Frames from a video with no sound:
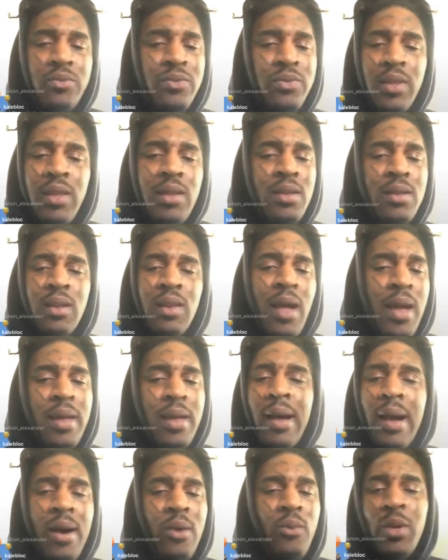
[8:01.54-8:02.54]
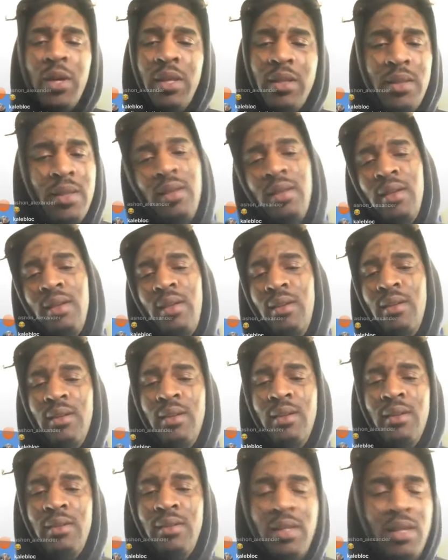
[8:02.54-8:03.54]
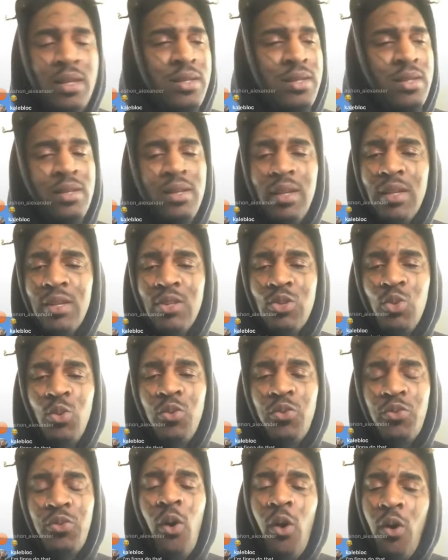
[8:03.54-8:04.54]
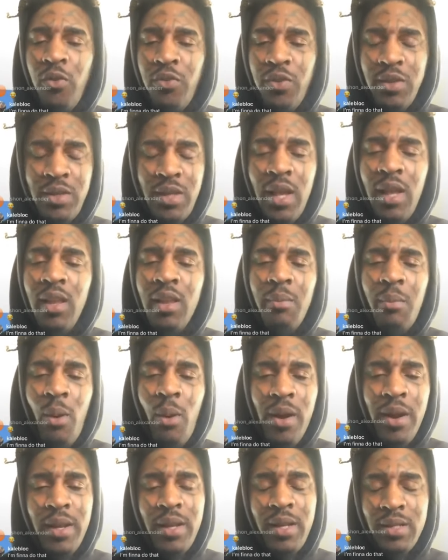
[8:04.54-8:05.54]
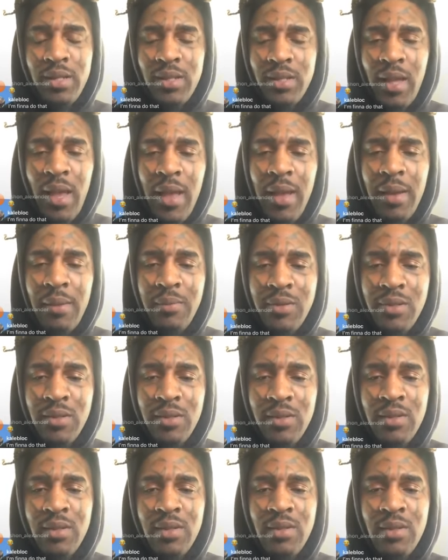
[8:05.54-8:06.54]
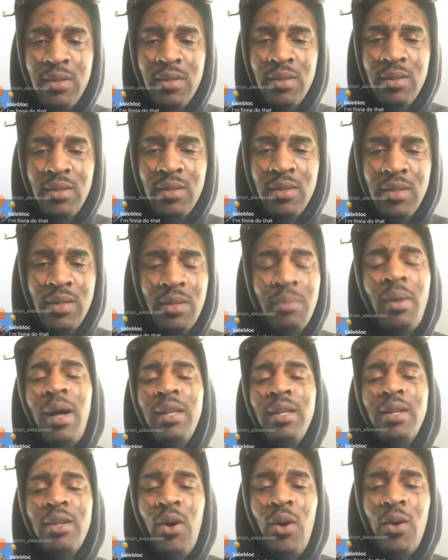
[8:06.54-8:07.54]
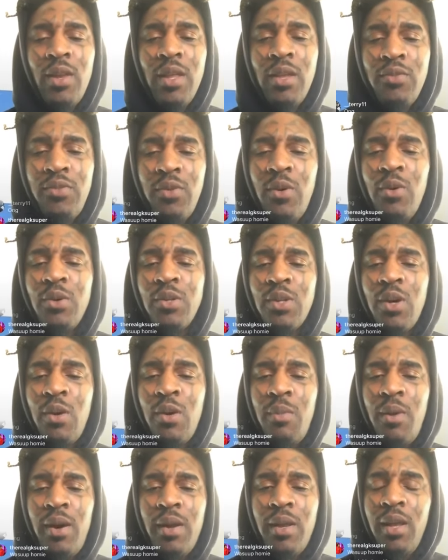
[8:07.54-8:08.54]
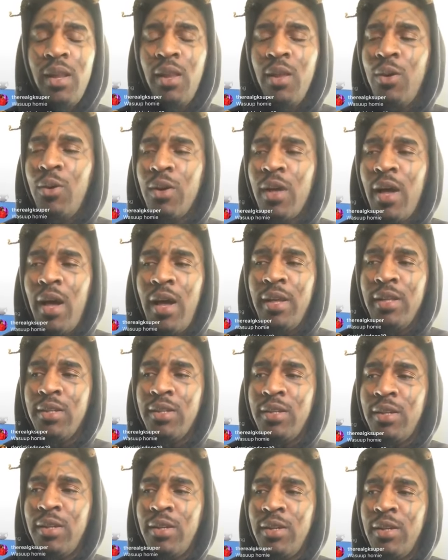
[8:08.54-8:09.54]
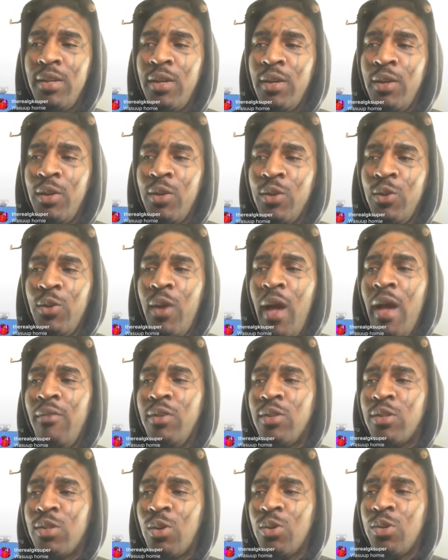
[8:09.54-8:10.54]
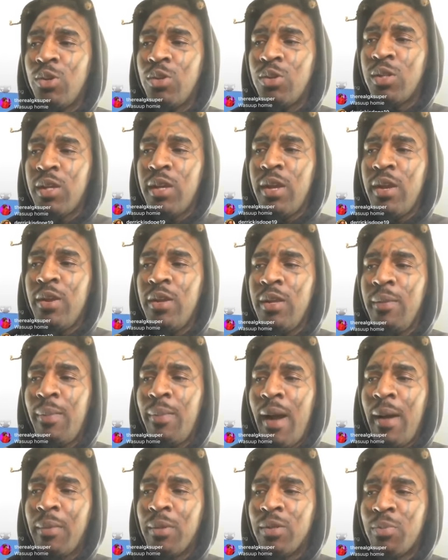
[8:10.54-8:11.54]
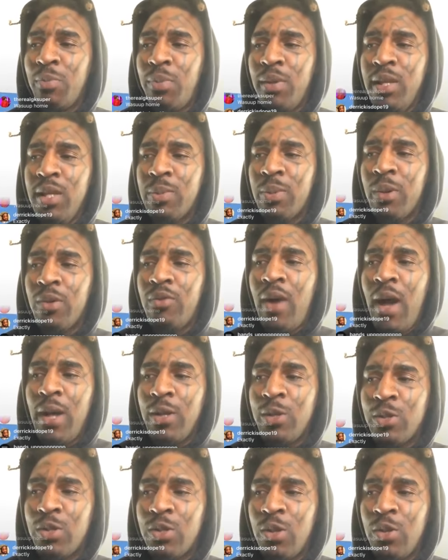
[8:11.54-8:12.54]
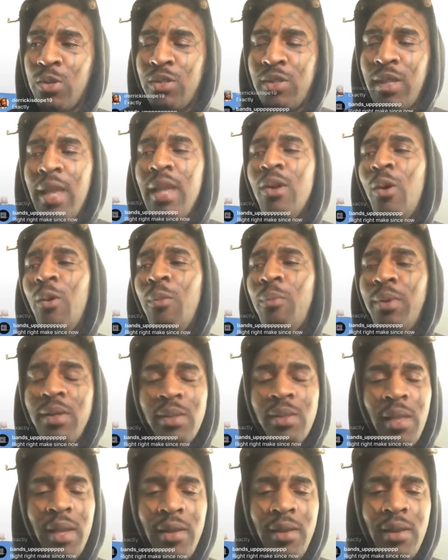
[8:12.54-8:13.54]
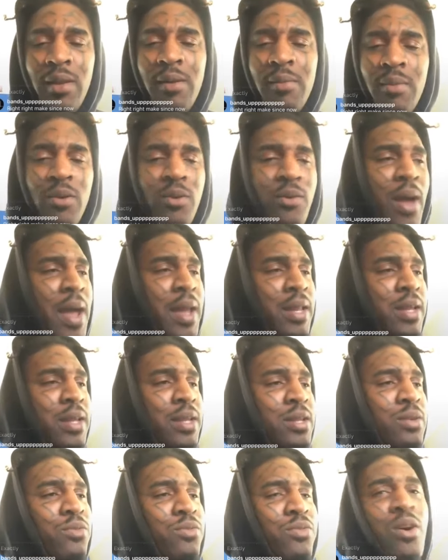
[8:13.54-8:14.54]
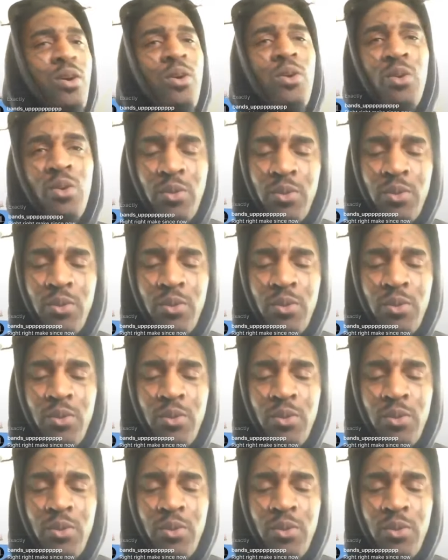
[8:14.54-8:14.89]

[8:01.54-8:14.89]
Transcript: think like how we think. These are niggas who fall for telemarketing scams. Somebody call their phone talking about, hello guys, uh, you having social security problems. Please provide your social. They gonna put their number right in the phone.